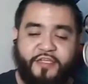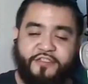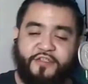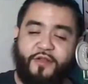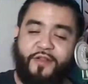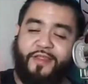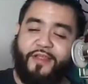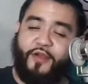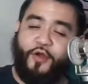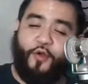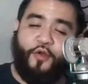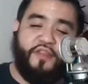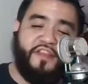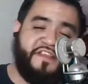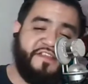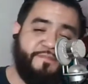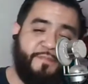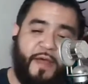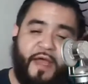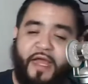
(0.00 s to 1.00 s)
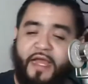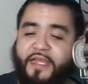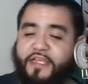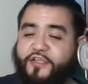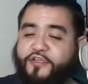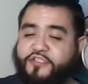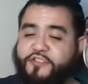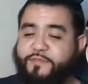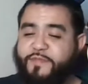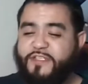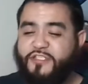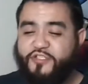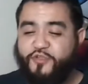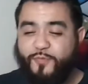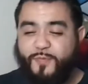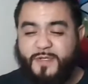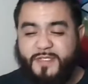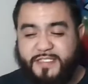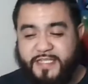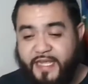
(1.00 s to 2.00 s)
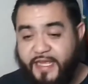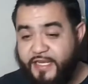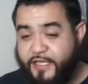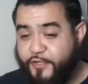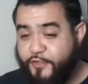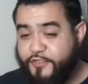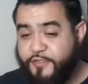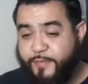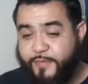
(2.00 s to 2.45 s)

So they go to the spot. Used to be super tech